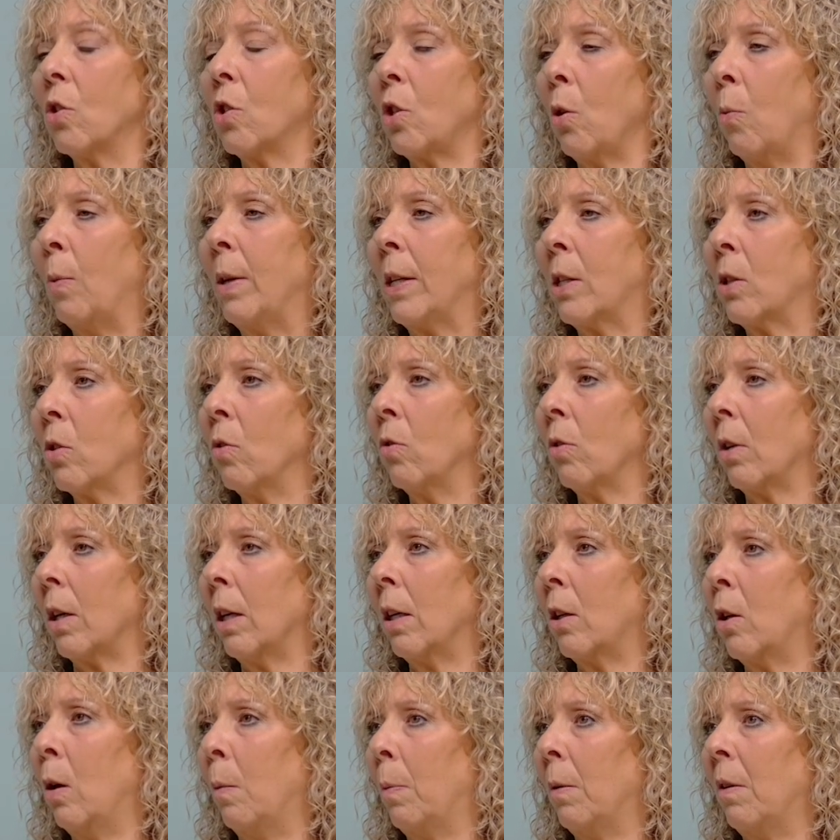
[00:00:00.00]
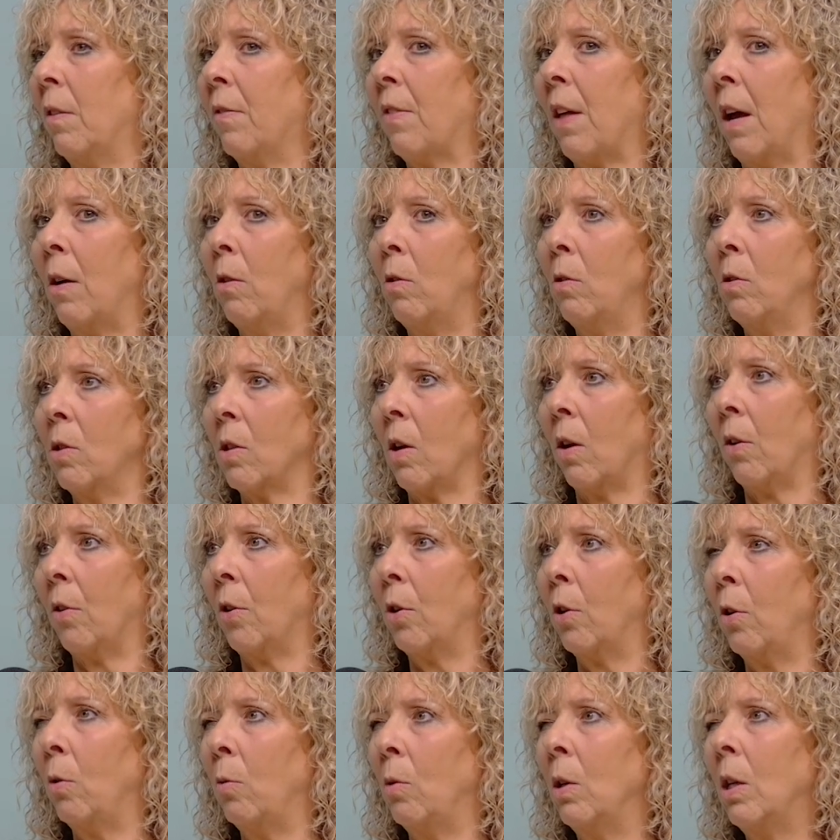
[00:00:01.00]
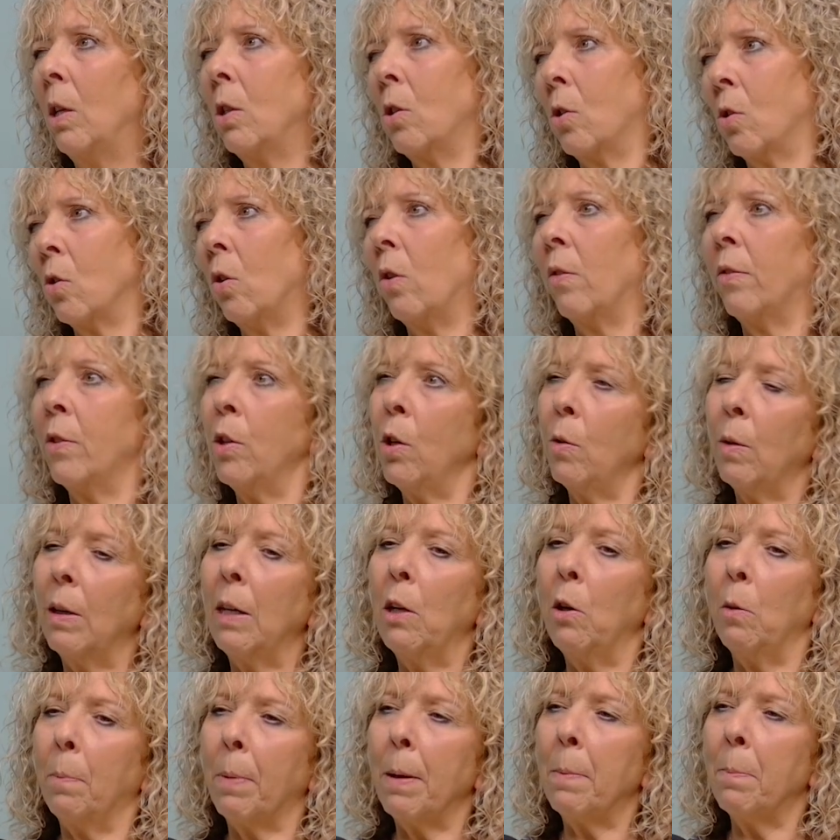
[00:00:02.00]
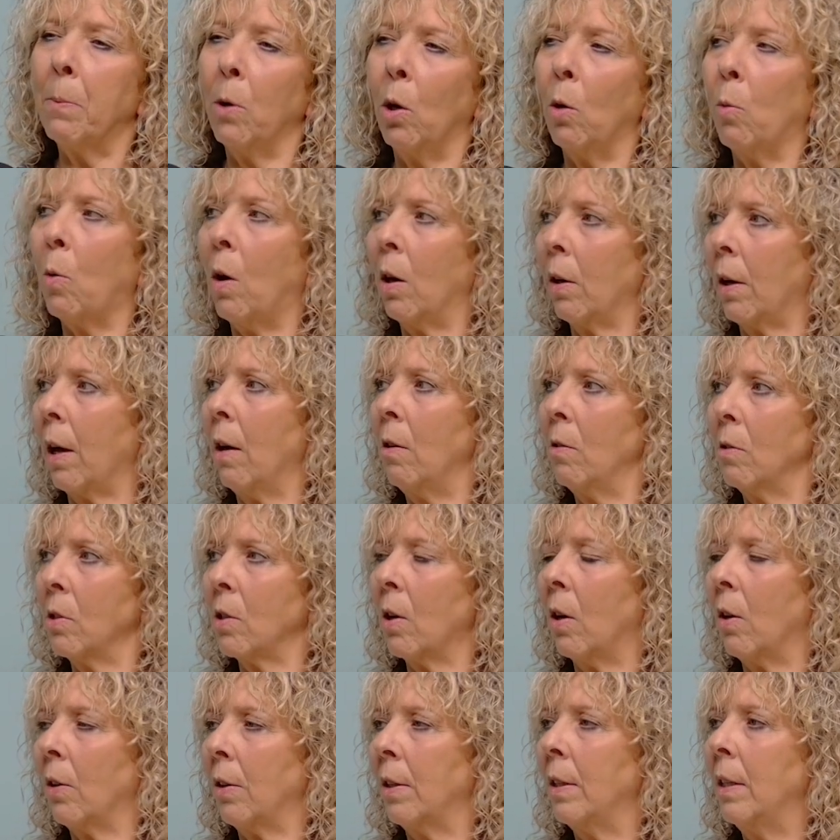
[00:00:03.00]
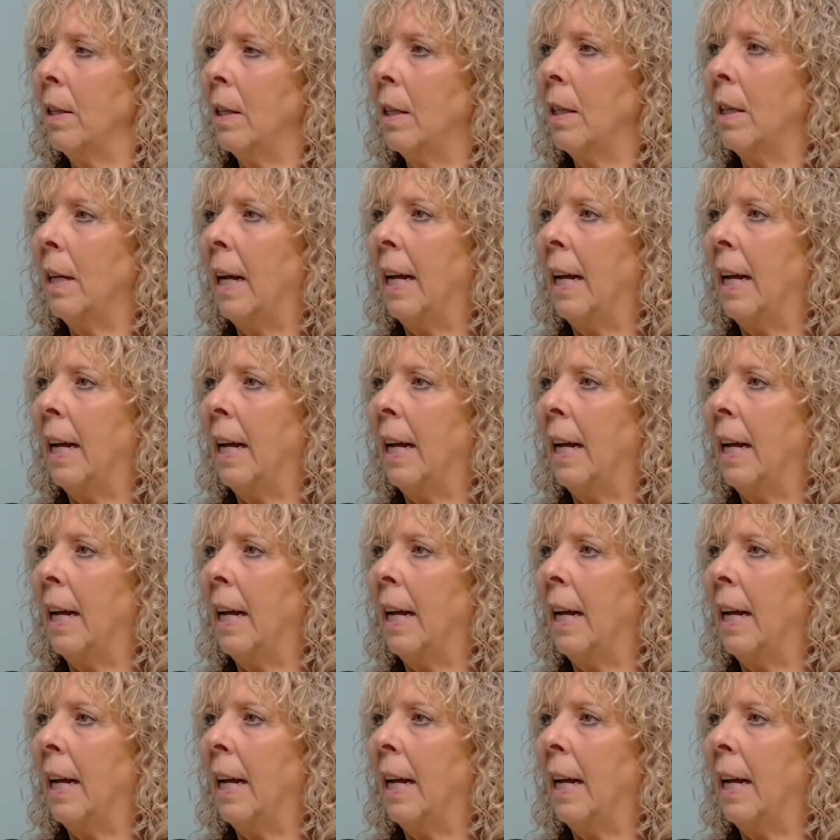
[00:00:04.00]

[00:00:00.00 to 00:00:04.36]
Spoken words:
So we took a couple of those on who sort of knew a little bit more what goes on in